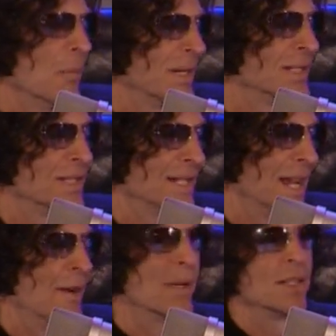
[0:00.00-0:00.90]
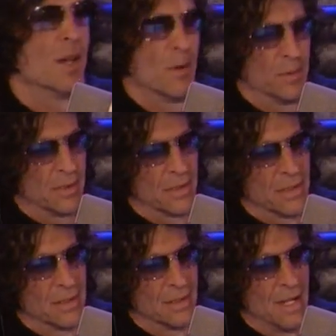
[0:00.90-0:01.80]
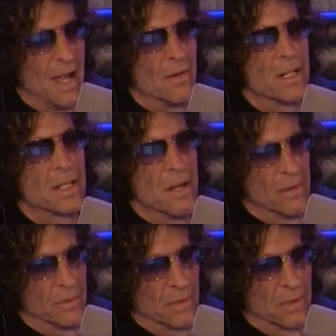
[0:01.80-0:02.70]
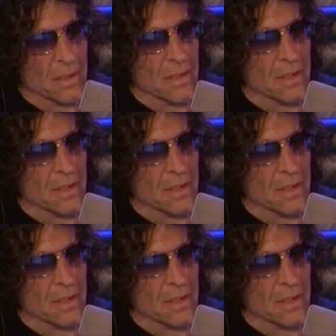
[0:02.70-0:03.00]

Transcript: No, but listen, Eric knows. Eric knows